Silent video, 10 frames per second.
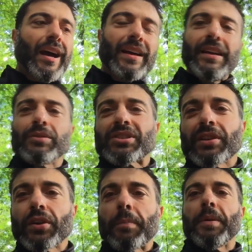It was a
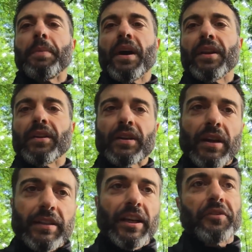little bit better.
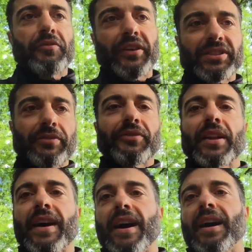I definitely fixed the
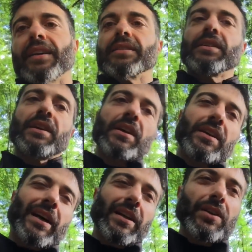flat,
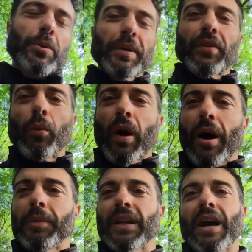got a little bit of the
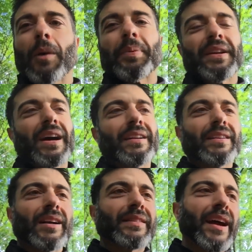wobble out, but
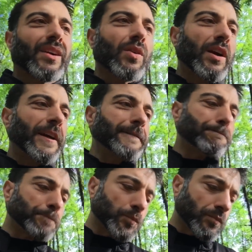not that great.
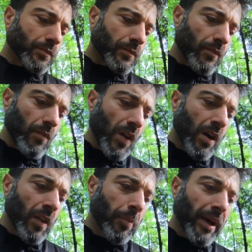
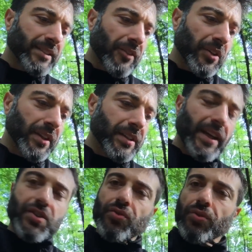The bike definitely needed to
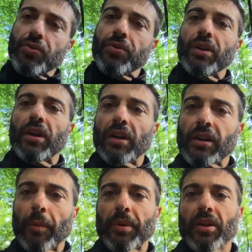get trued, a
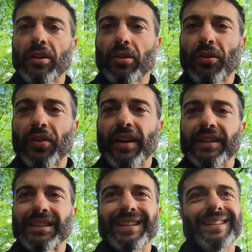couple of little
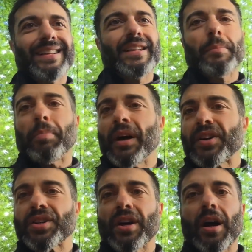things. I needed to hit a
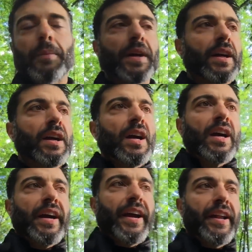bike shop,
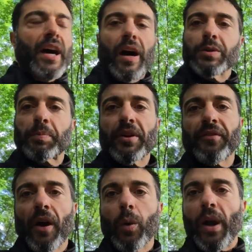and I was pretty
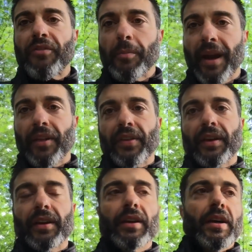far away from
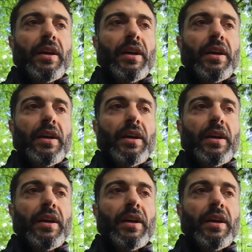anything.